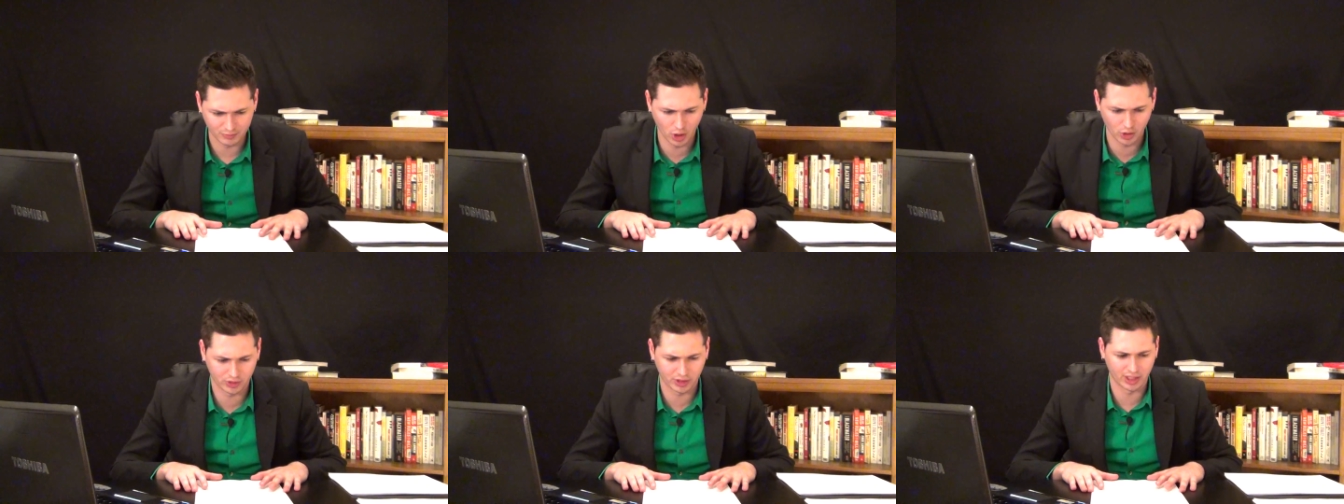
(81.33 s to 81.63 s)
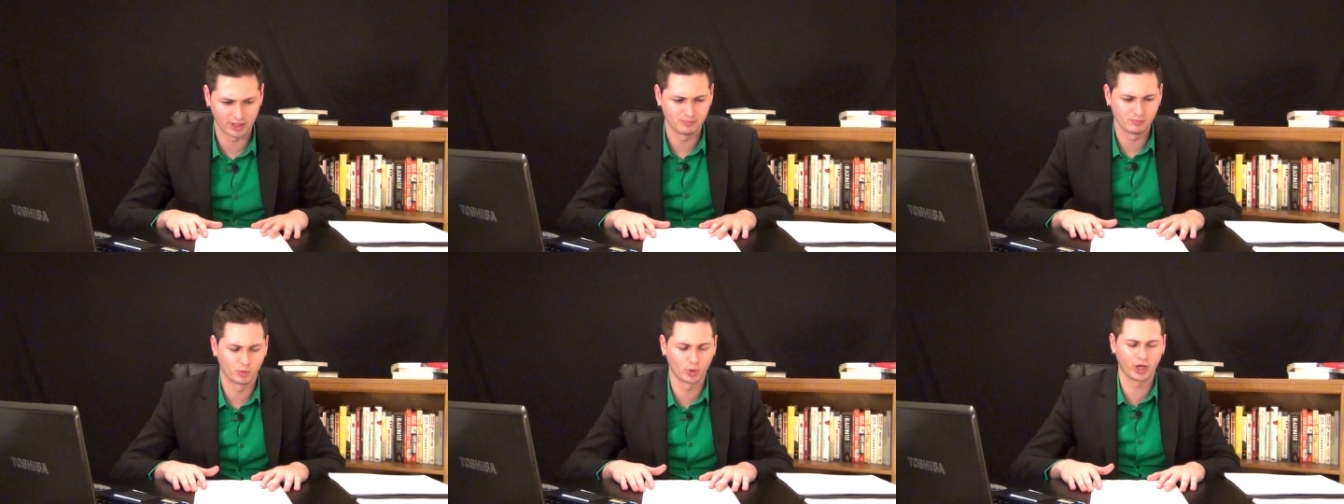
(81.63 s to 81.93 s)

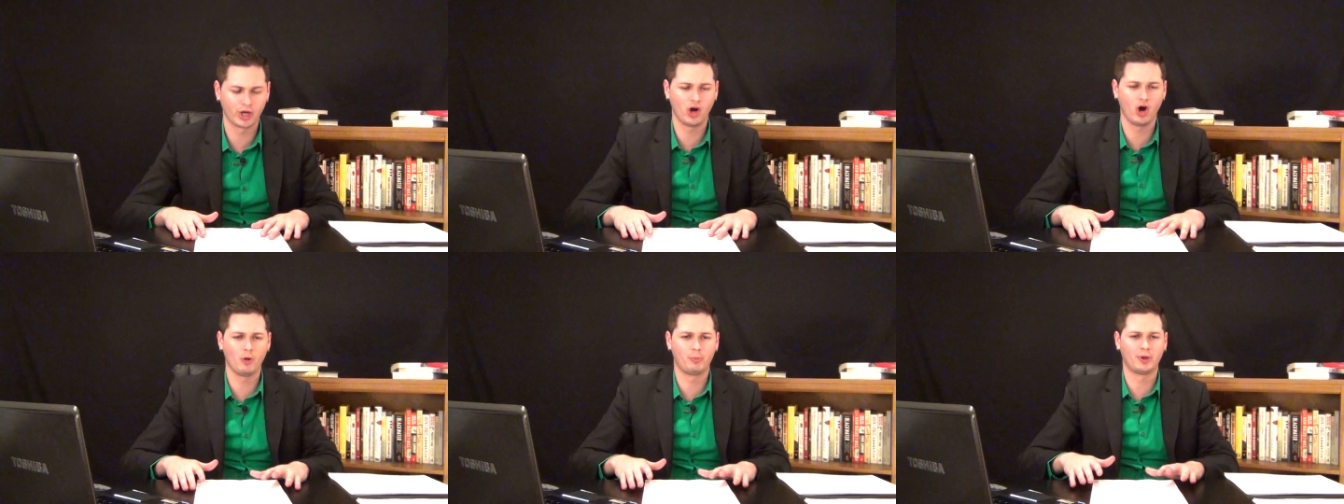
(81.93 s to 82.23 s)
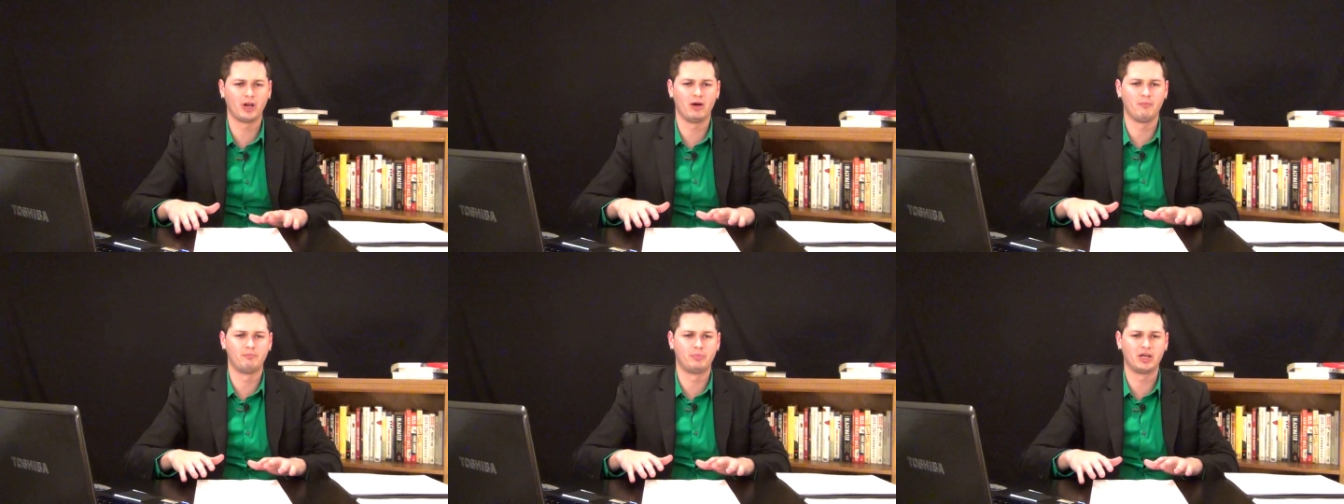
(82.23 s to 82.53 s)
Okay, we're going to
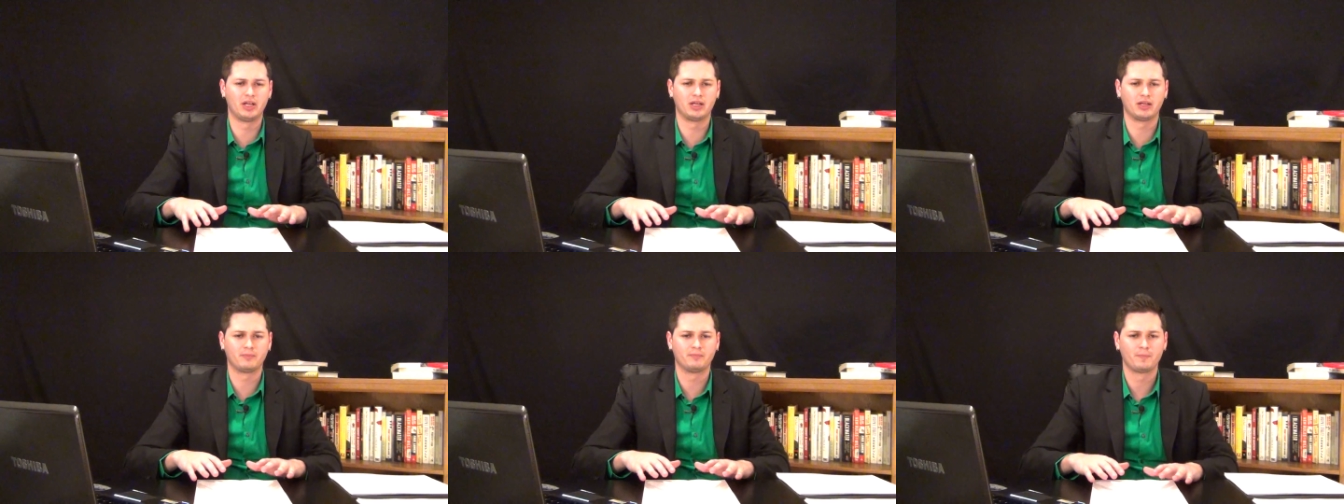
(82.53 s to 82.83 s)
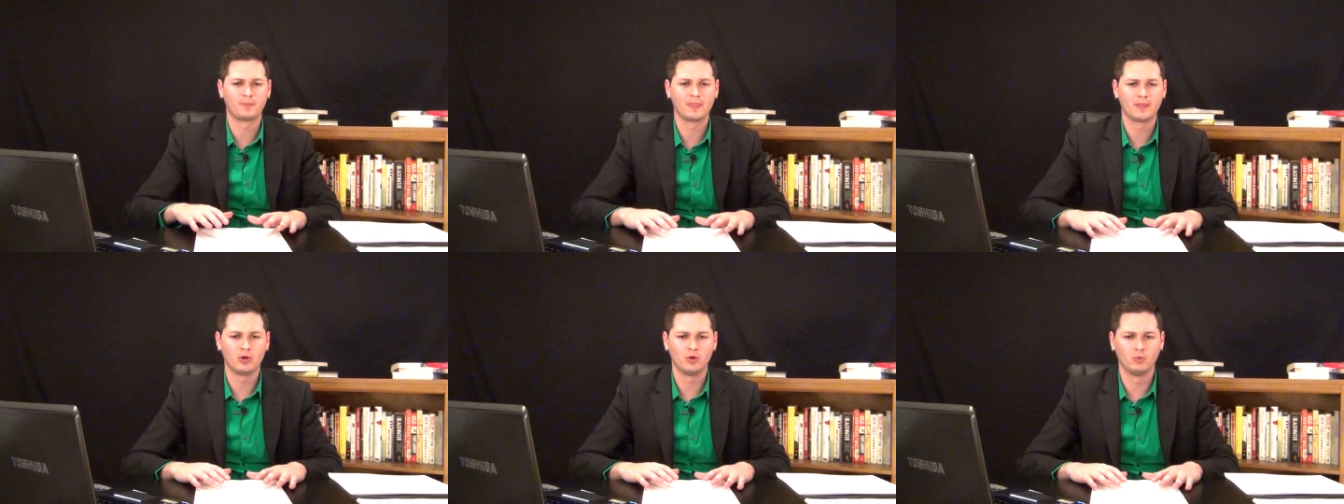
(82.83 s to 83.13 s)
open up bidding.
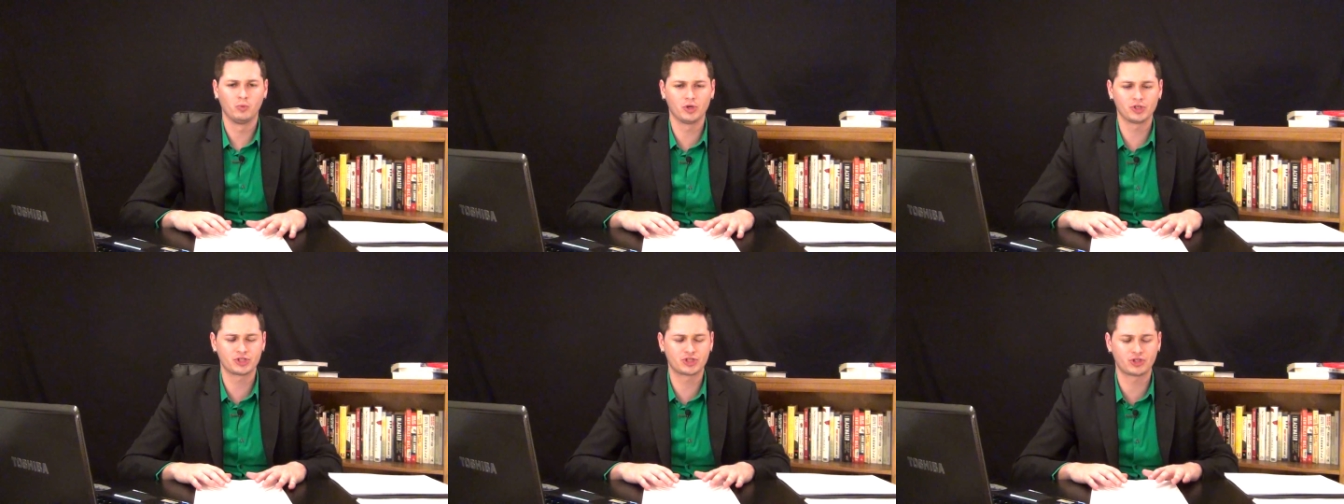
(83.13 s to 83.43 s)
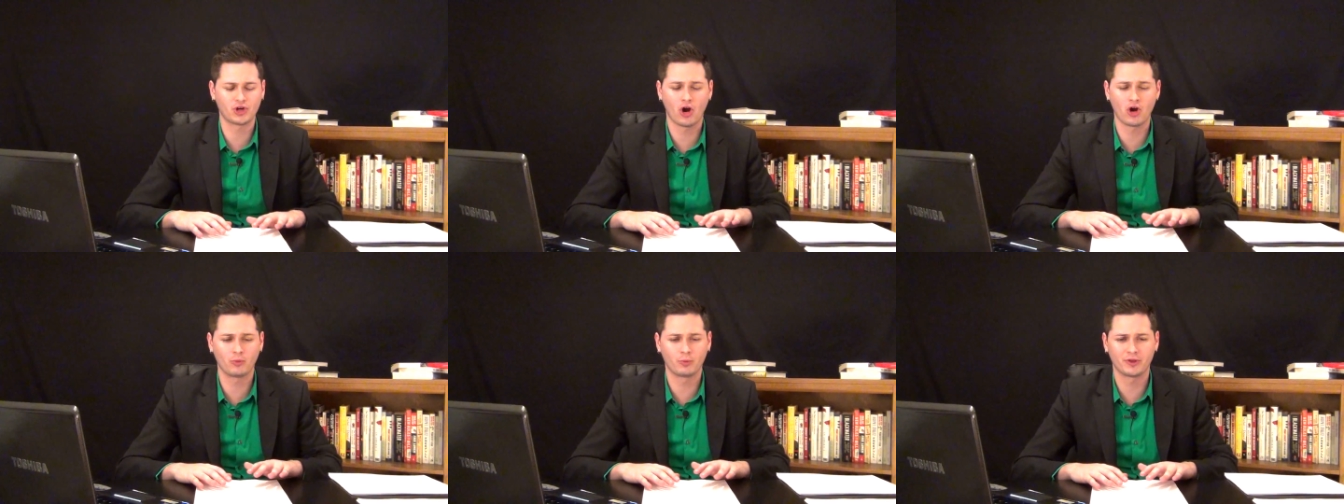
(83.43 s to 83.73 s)
We'll
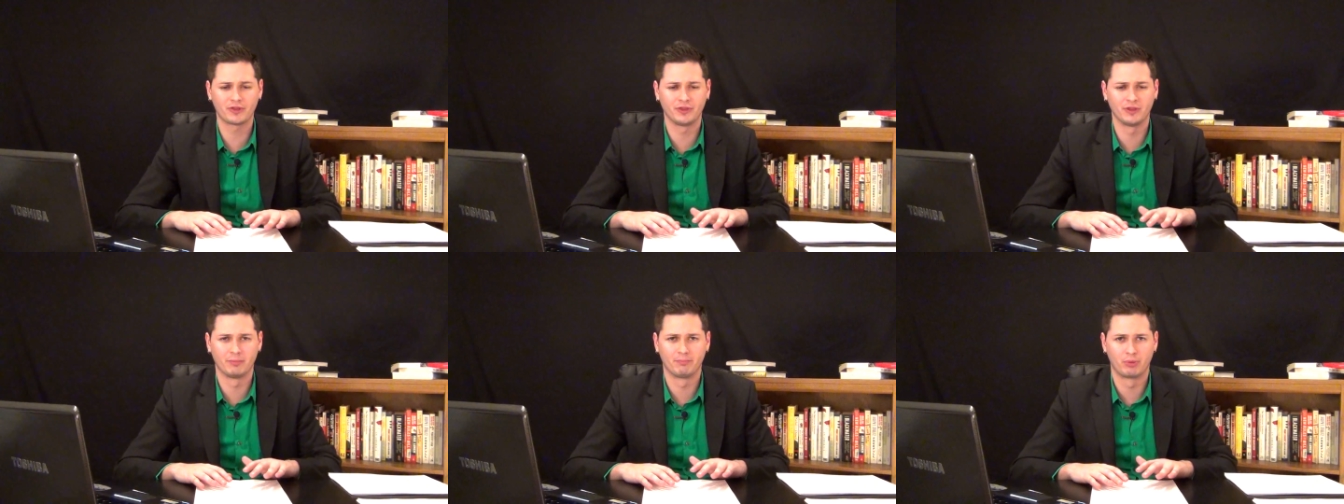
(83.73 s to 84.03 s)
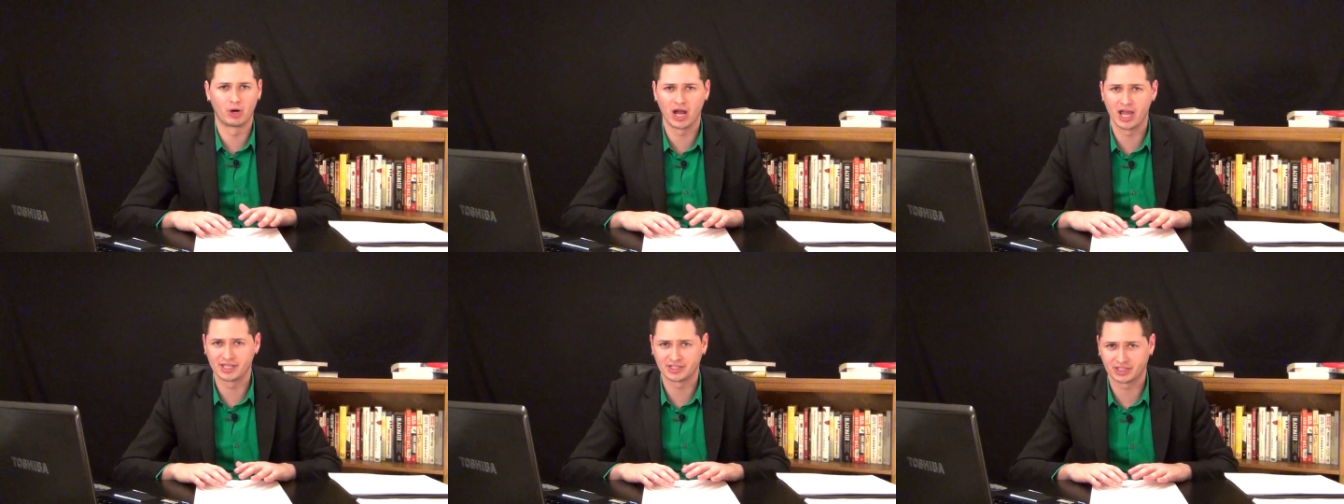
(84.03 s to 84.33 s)
start with
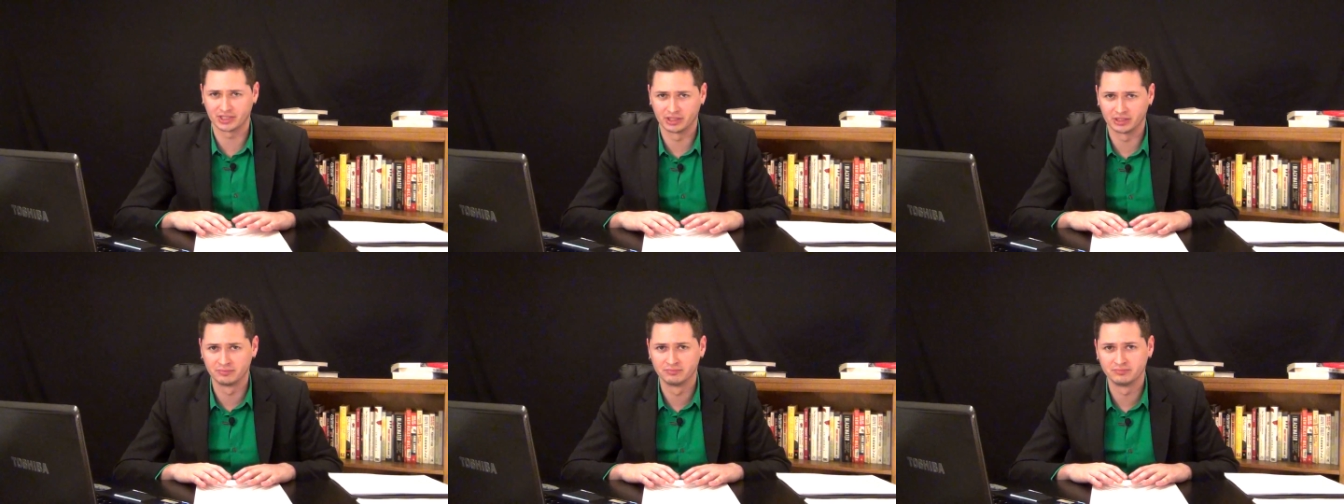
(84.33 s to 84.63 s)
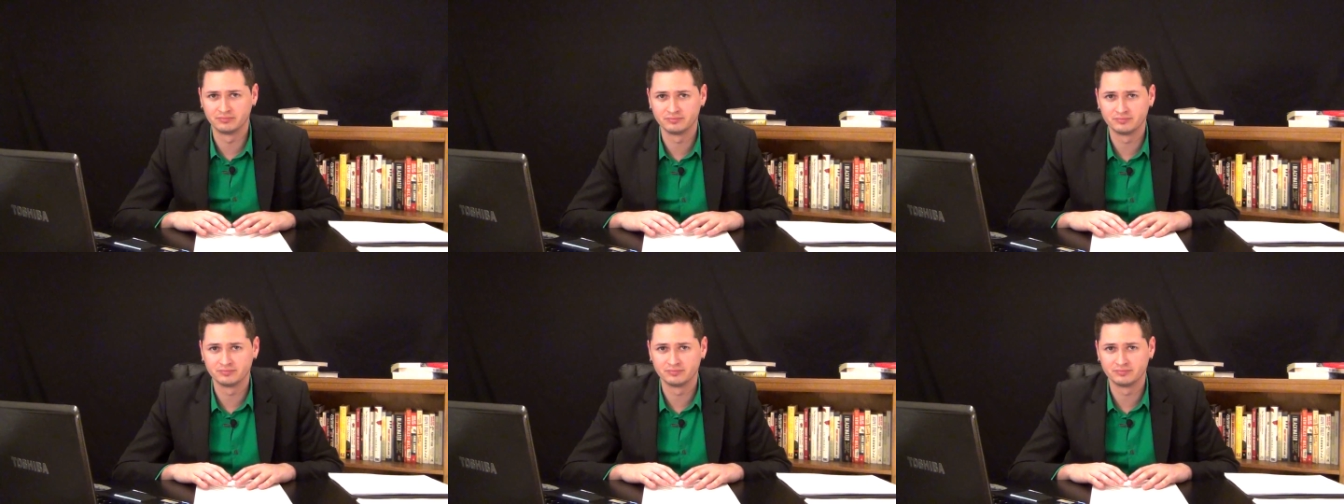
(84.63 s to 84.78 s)
Nebraska.